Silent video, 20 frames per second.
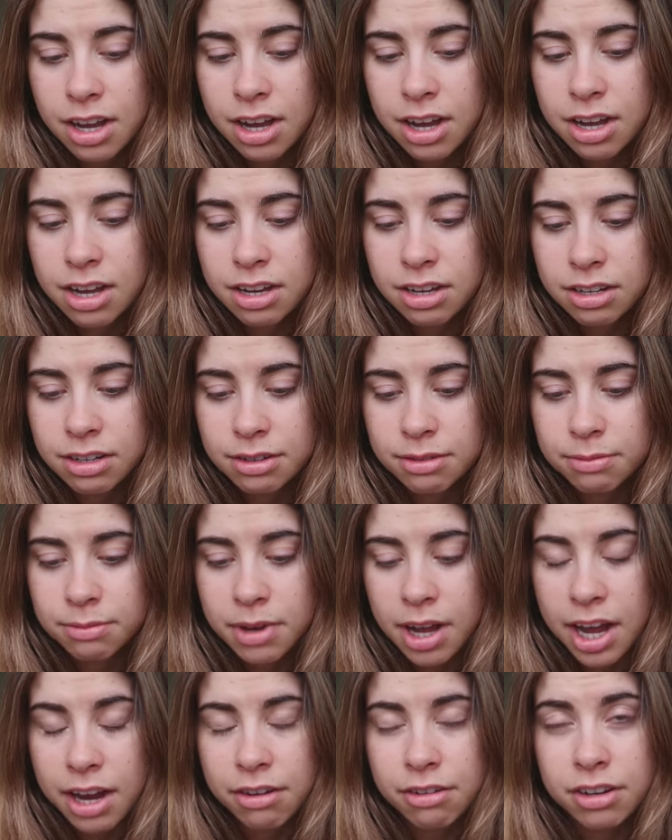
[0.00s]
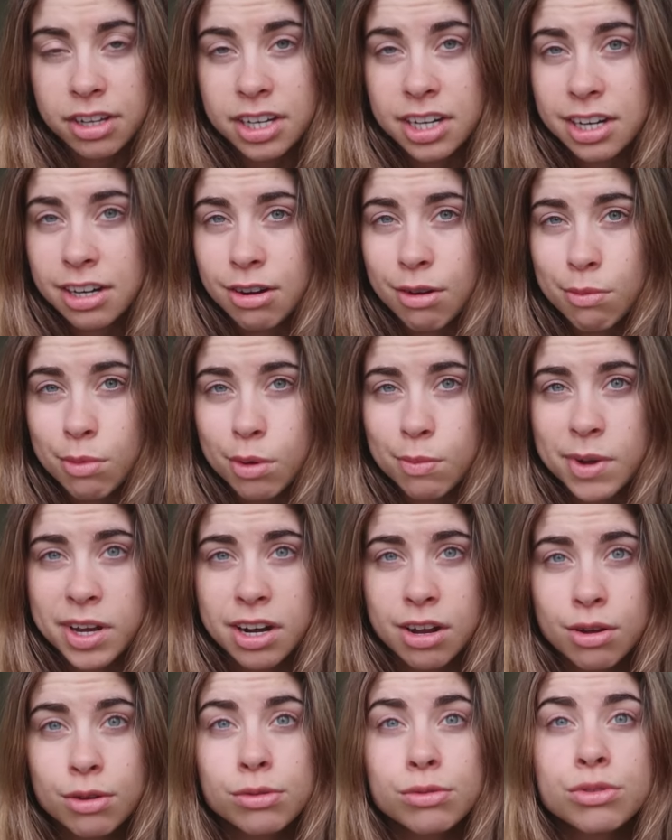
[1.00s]
I really need to go blow my
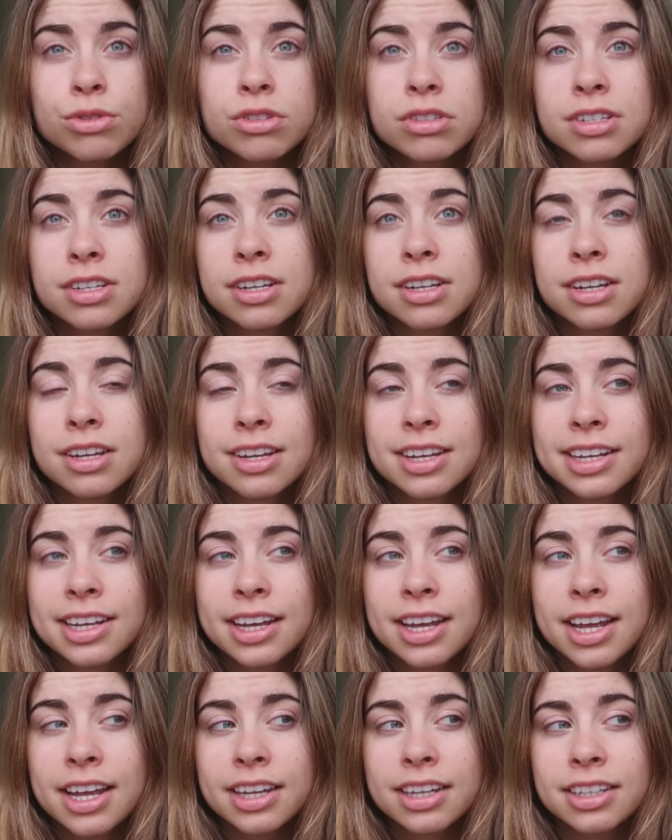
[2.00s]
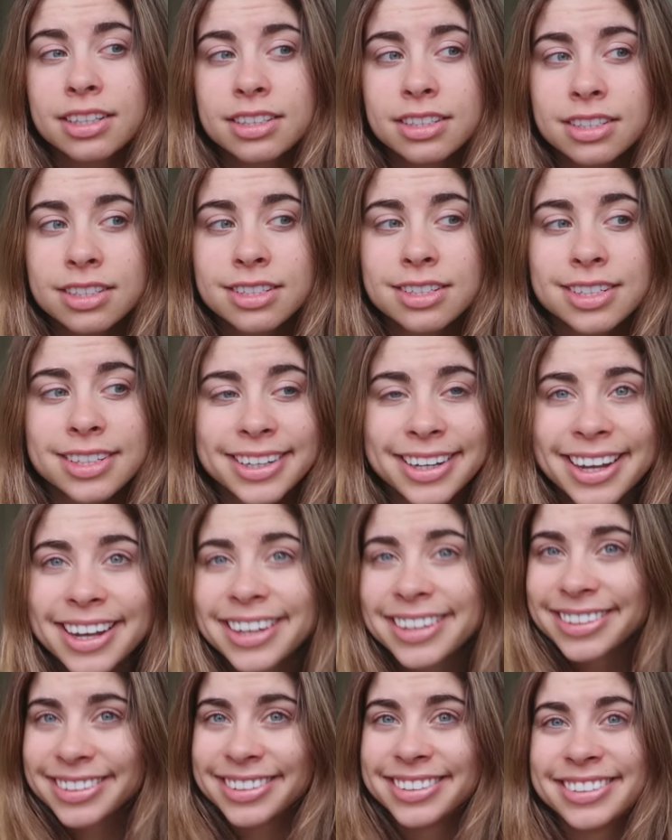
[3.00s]
nose, and
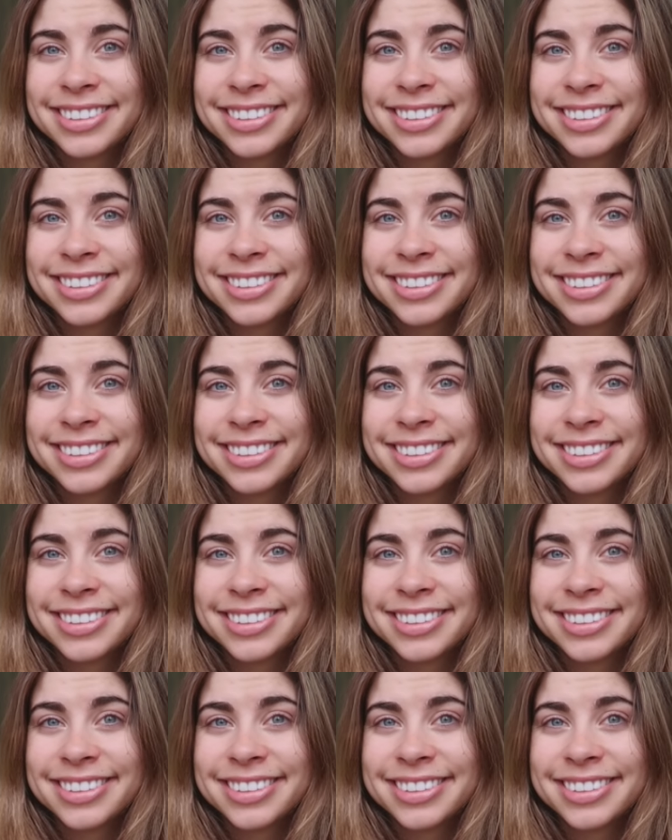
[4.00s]
yeah.